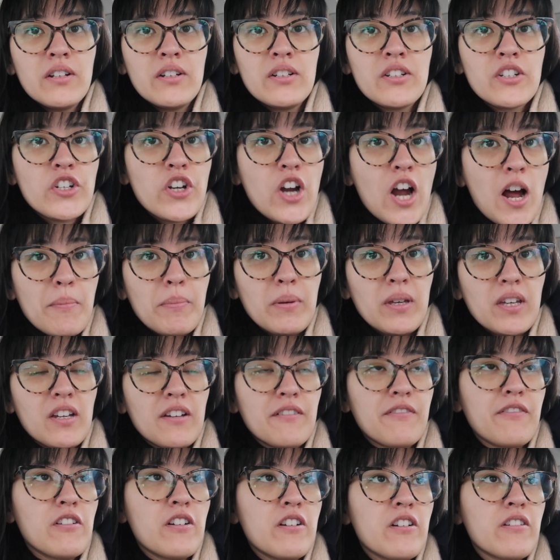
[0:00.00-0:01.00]

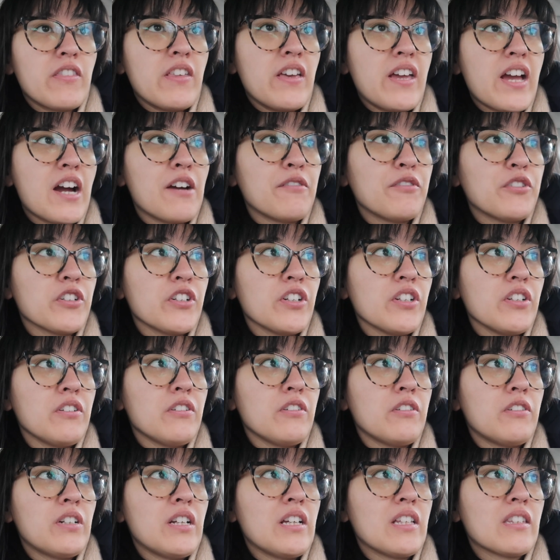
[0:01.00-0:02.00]
shopping for the
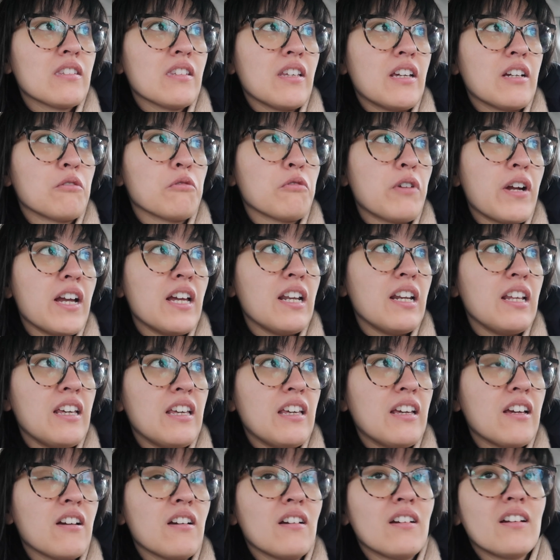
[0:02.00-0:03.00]
afternoon. It's like
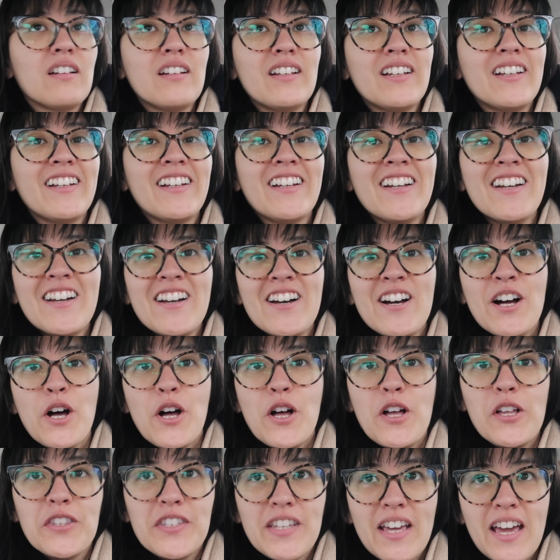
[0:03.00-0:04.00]
raining
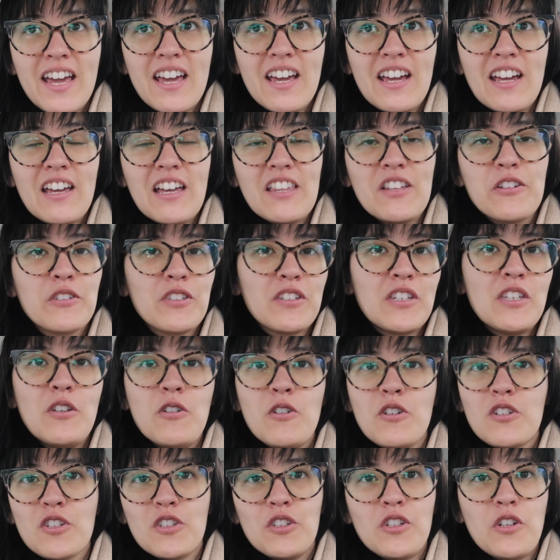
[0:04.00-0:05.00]
all day. There's a
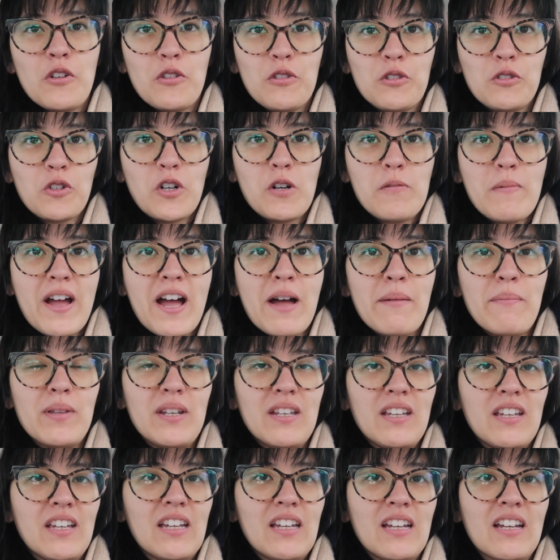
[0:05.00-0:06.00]
huge snowstorm
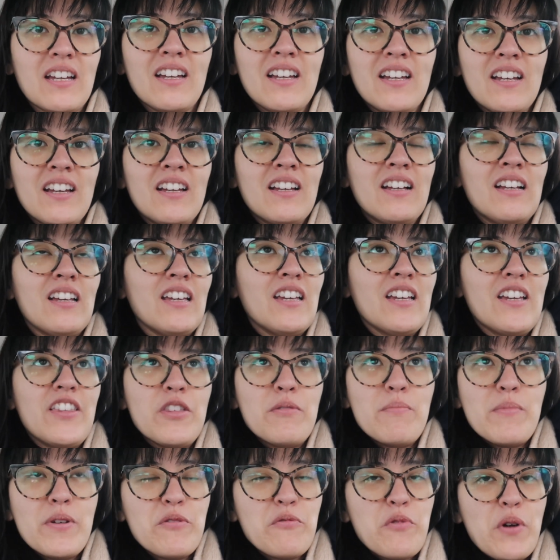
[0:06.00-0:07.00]
happening in
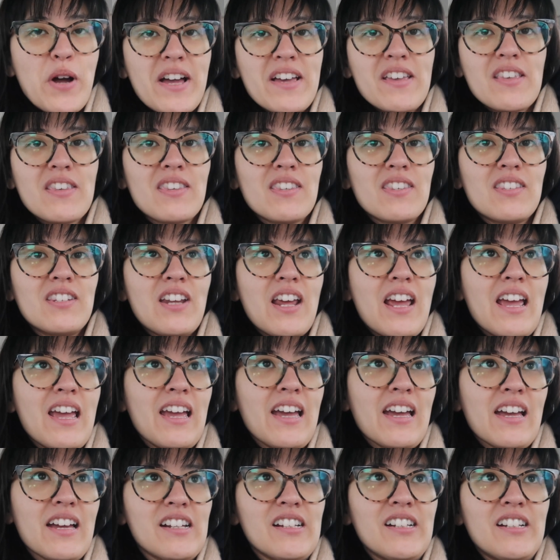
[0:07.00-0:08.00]
the Midwest,
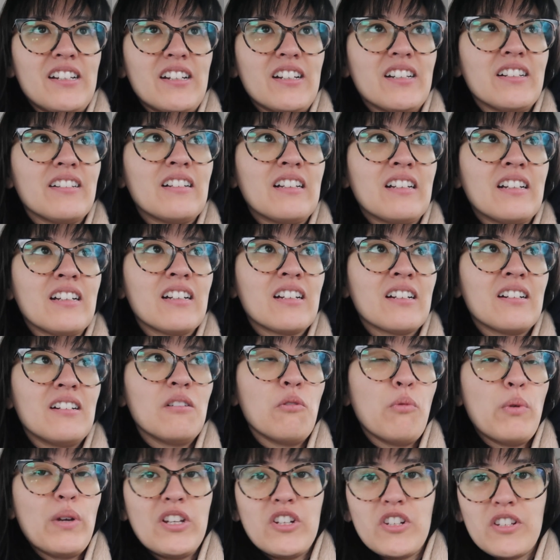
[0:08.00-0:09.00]
and
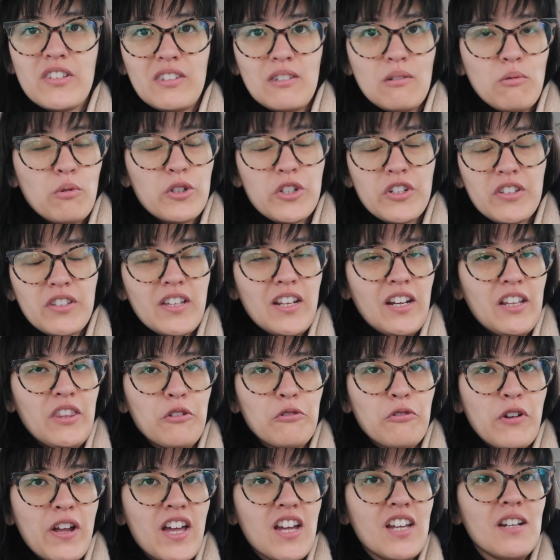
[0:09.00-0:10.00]
we're just getting
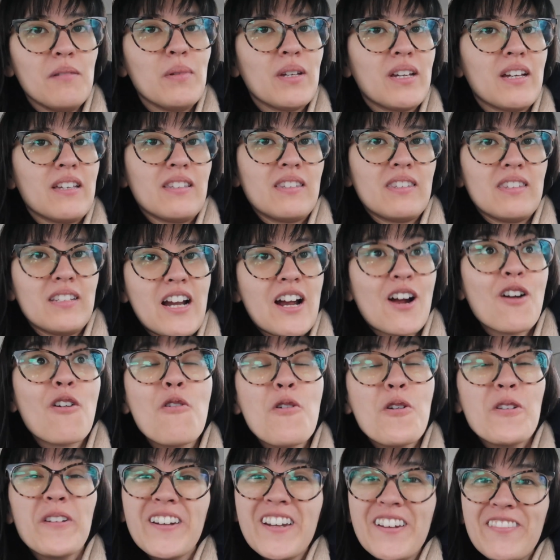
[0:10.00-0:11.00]
the rain because it's not
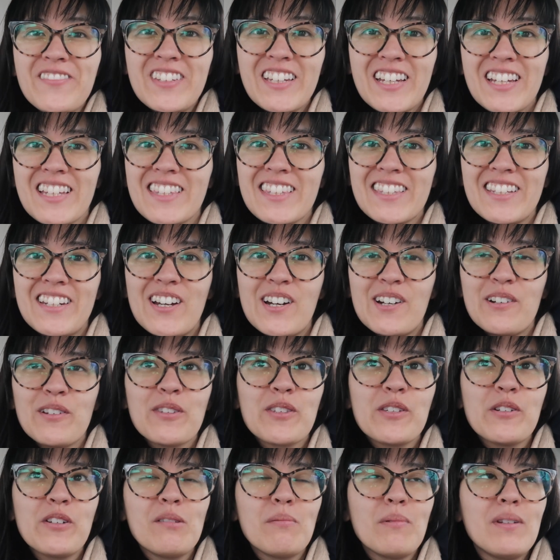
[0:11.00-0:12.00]
cold enough to get snow.
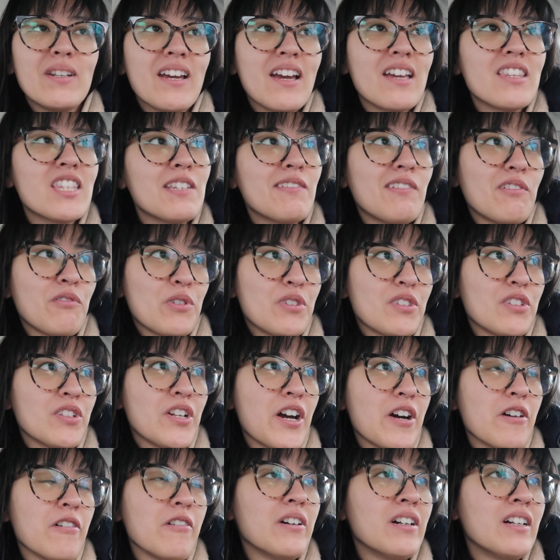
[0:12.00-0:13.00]
So it'd be nice if it was
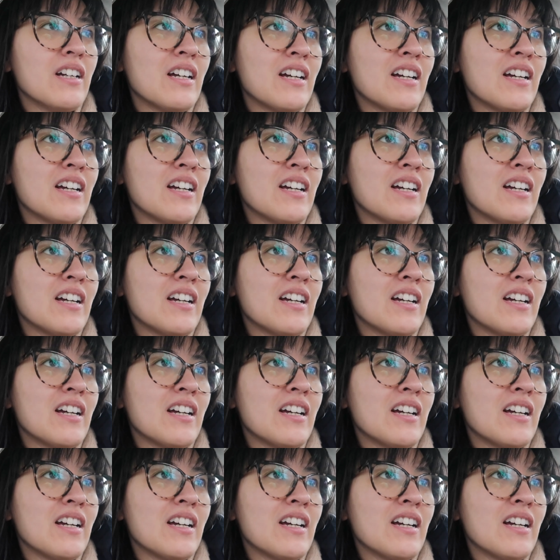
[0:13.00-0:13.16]
snow,